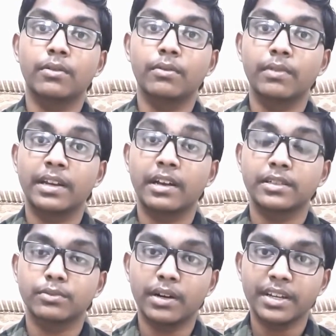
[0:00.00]

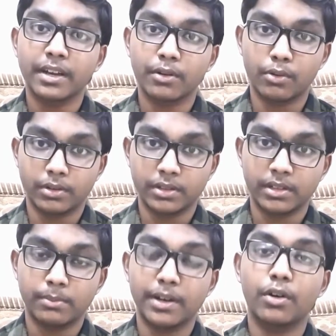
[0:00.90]
1 year old
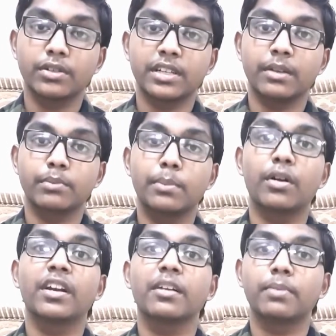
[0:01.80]
by causing
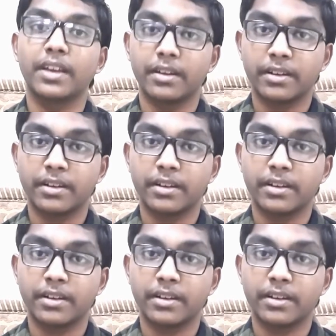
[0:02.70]
bubonic plague.